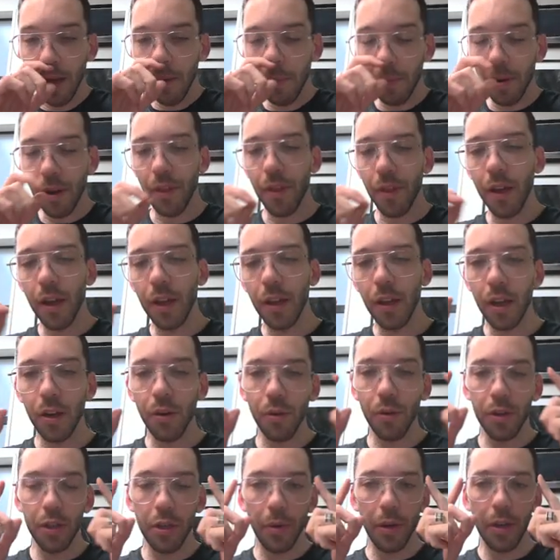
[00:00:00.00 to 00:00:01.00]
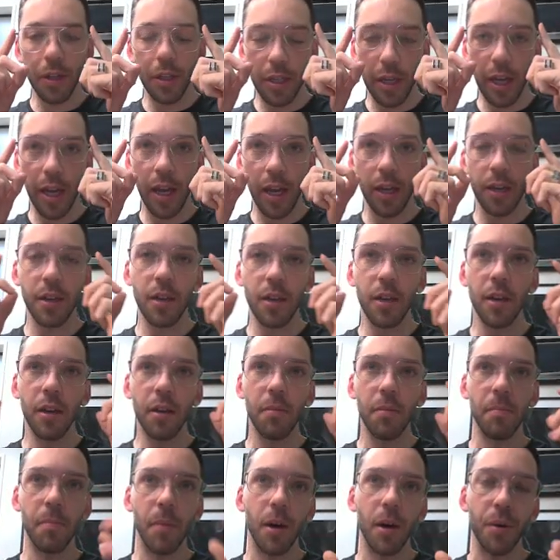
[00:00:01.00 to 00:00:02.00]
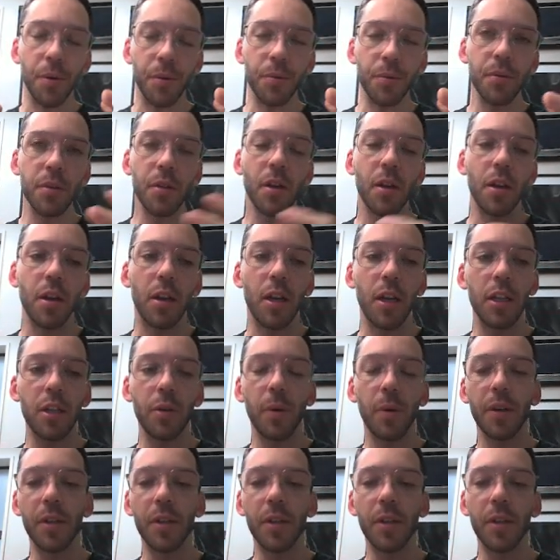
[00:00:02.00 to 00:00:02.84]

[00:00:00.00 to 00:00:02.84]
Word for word: But I think in order to understand Mohs, you need to